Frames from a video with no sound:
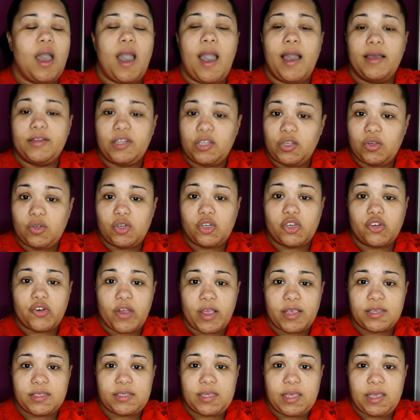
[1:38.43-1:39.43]
I do
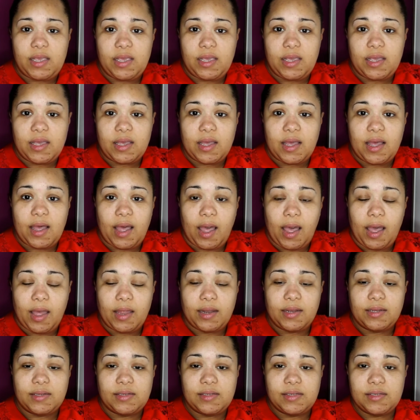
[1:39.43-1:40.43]
stress eat,
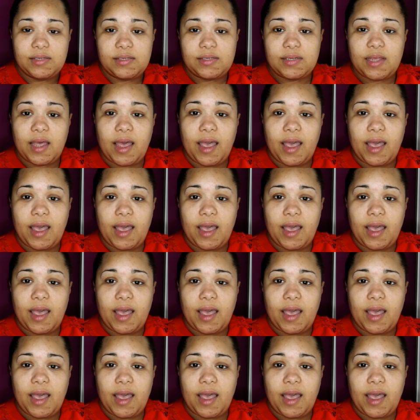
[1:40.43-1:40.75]
and